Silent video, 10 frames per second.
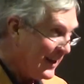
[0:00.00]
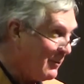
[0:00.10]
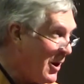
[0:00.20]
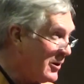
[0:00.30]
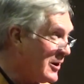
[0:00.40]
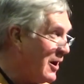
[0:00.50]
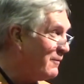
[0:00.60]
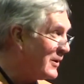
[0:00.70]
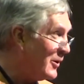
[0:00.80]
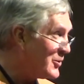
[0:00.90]
He walked
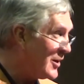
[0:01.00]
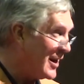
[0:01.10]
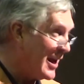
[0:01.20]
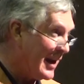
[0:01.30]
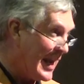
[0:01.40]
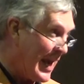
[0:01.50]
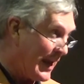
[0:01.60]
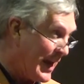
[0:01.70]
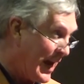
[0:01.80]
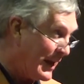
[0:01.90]
off and Coach said, "Hell, he
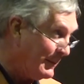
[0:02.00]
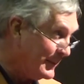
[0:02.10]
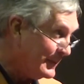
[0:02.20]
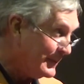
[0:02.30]
ain't got it."